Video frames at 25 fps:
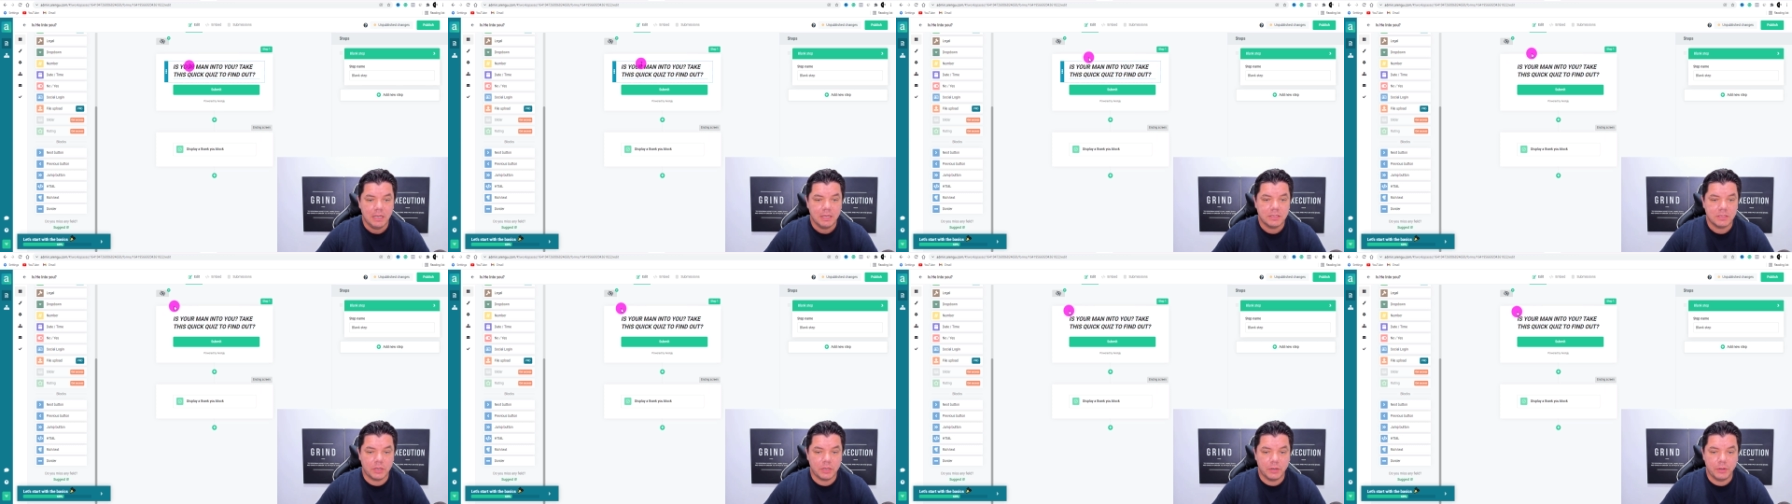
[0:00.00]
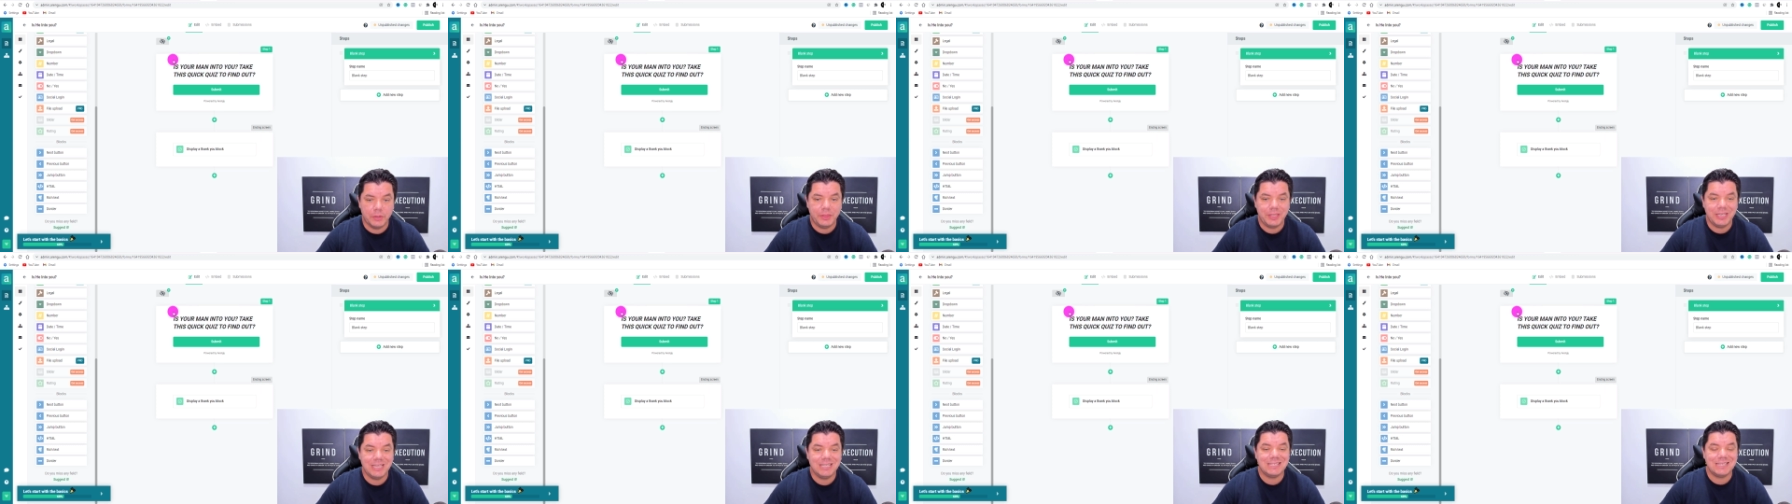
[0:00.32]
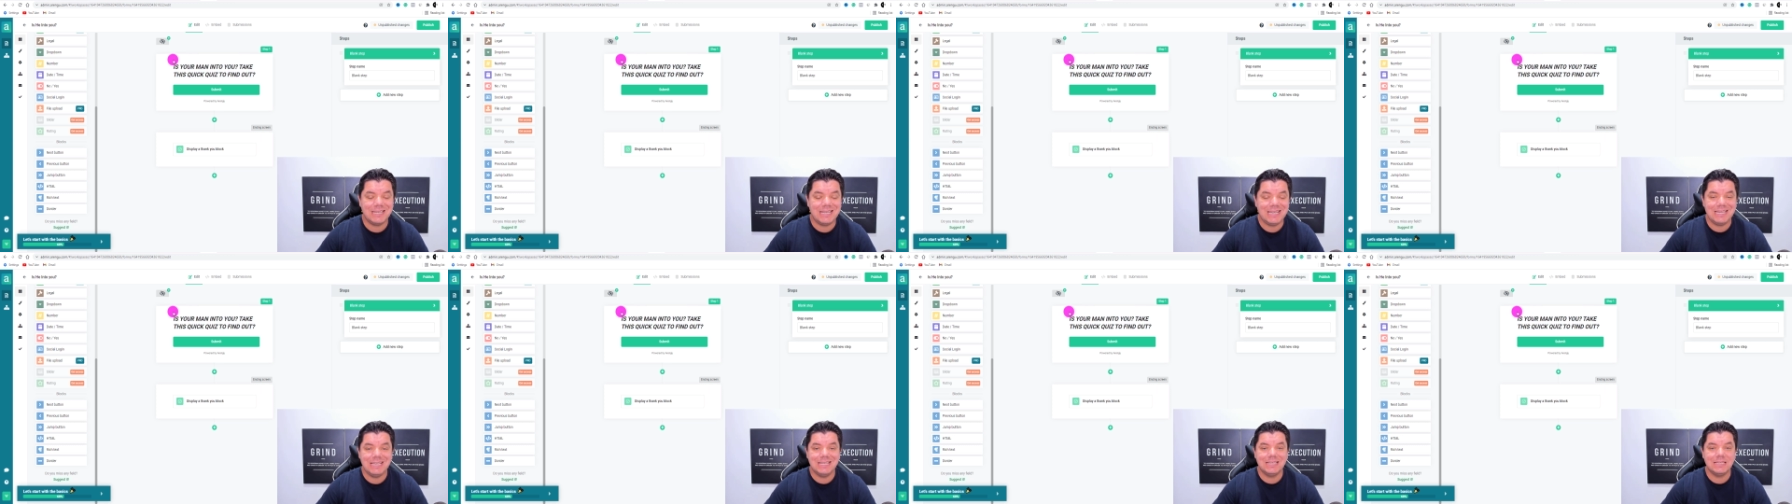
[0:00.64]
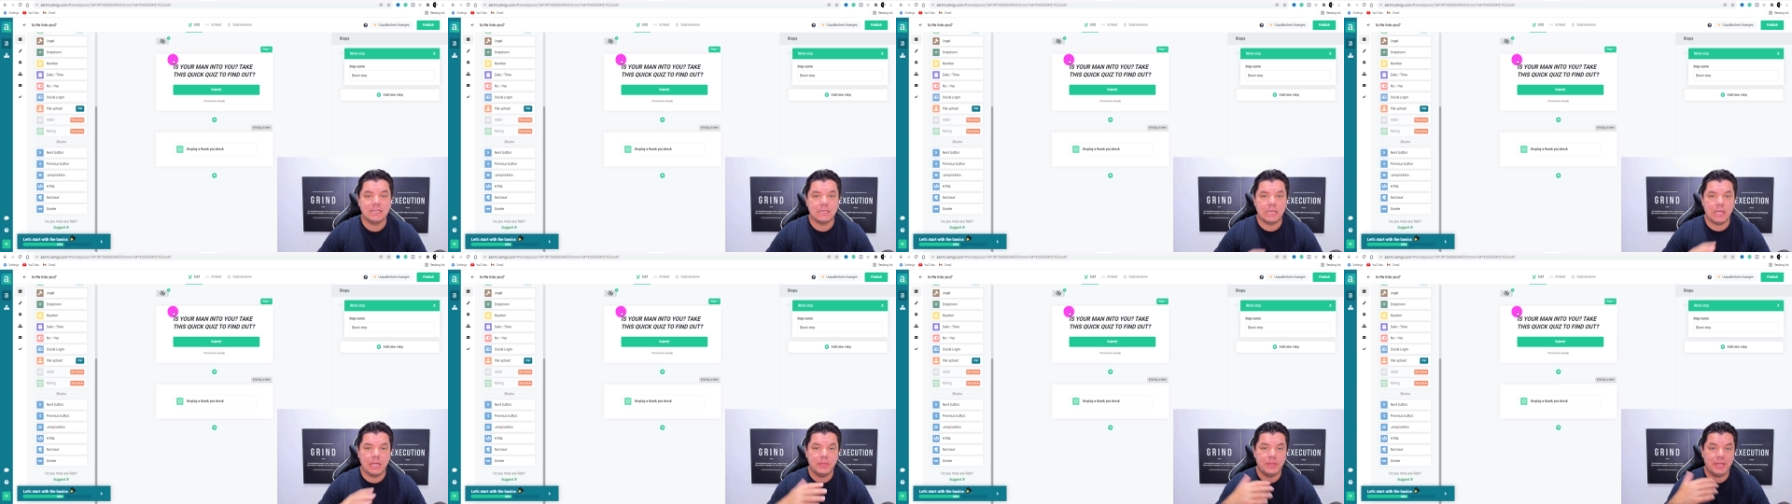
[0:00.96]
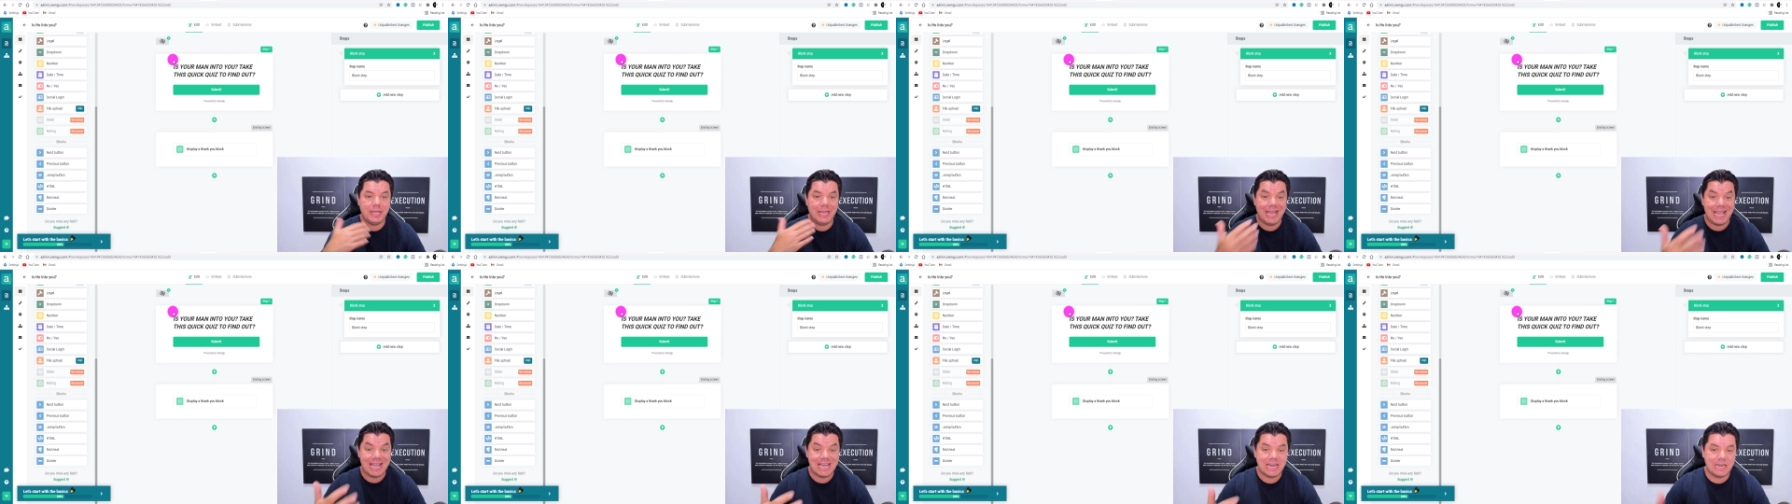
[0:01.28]
So this is
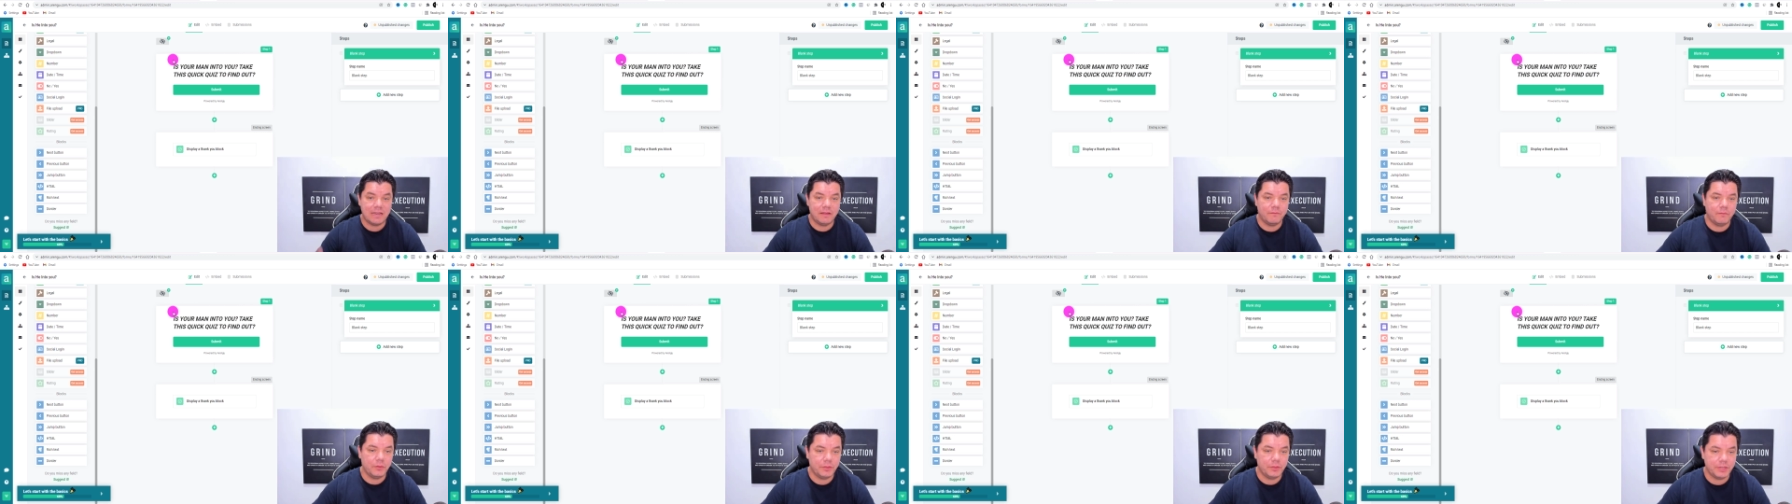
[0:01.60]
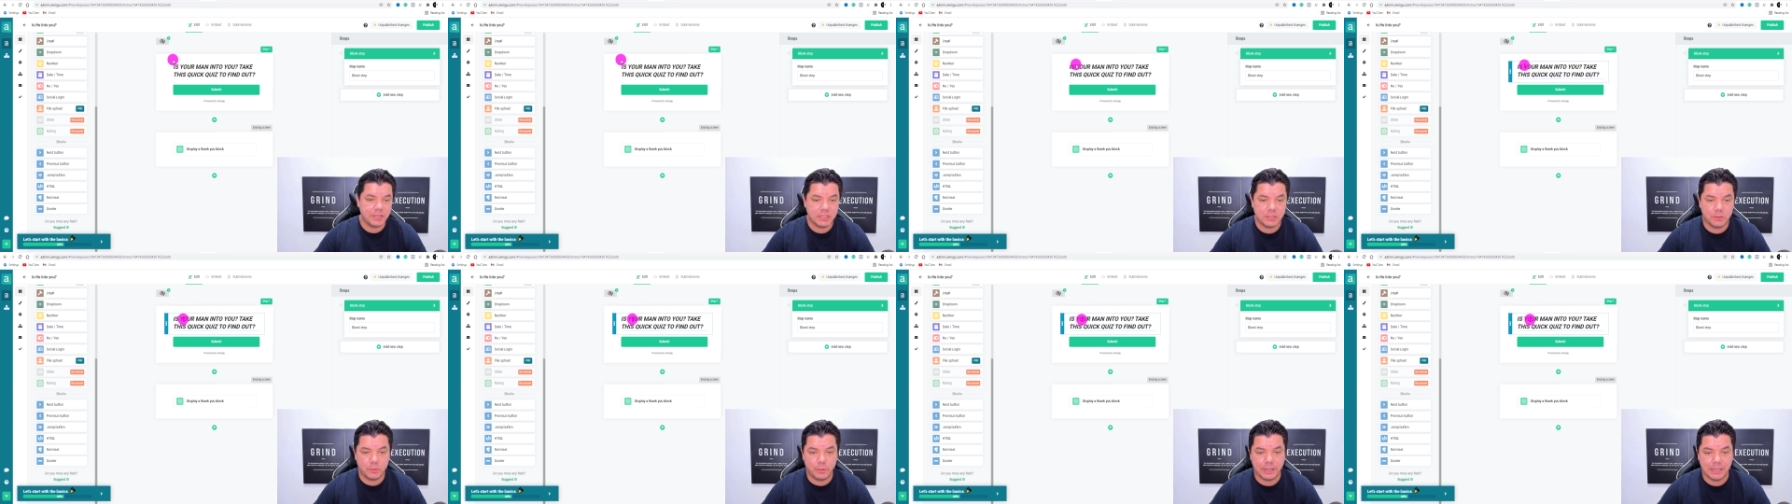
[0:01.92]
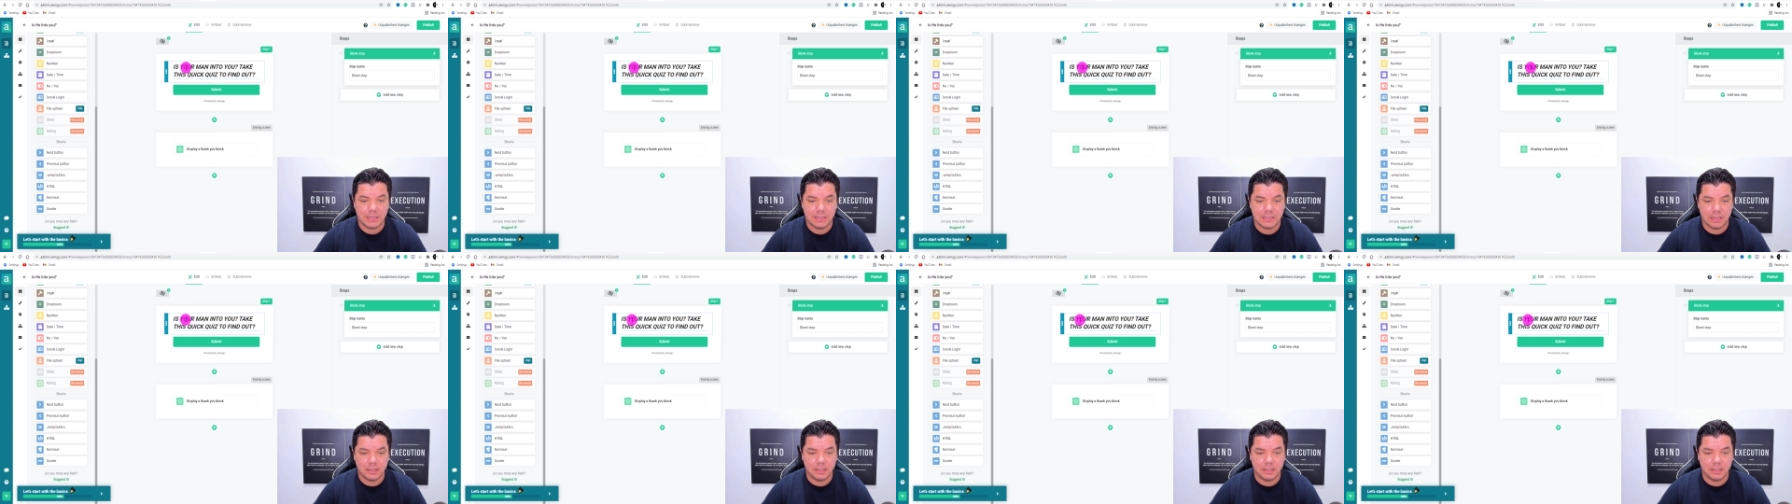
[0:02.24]
the heading for this quiz.